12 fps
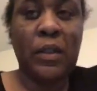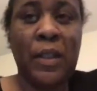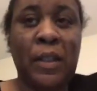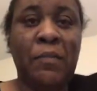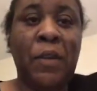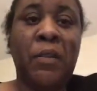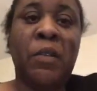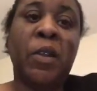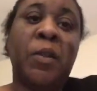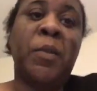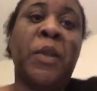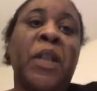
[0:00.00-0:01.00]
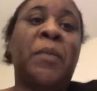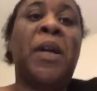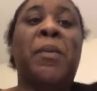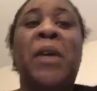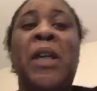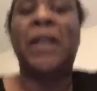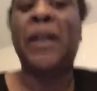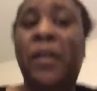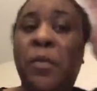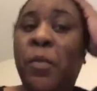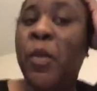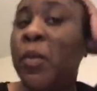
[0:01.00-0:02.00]
that if I wrote a book about my
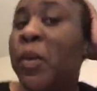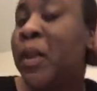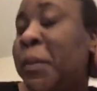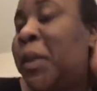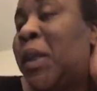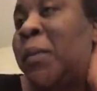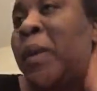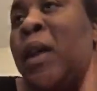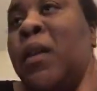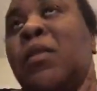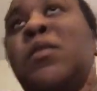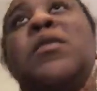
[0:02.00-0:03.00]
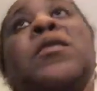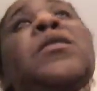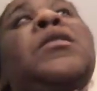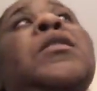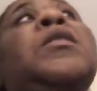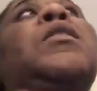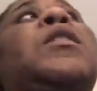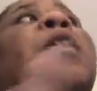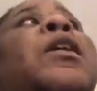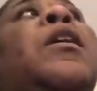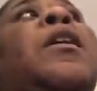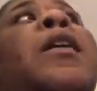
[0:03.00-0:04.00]
life, what would it be about?
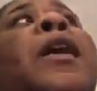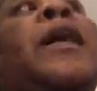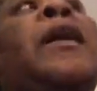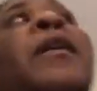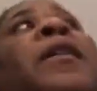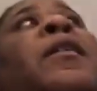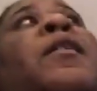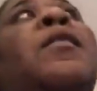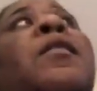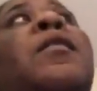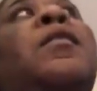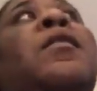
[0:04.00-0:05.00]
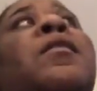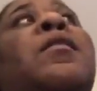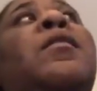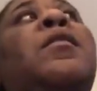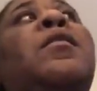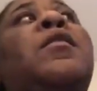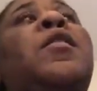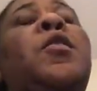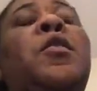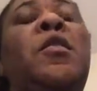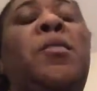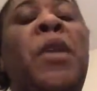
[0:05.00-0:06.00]
And of
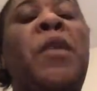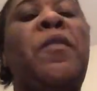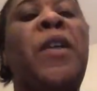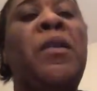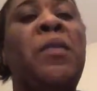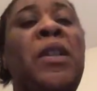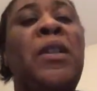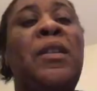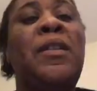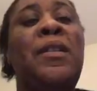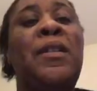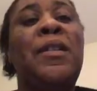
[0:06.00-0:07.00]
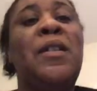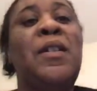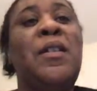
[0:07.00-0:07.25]
course, my family is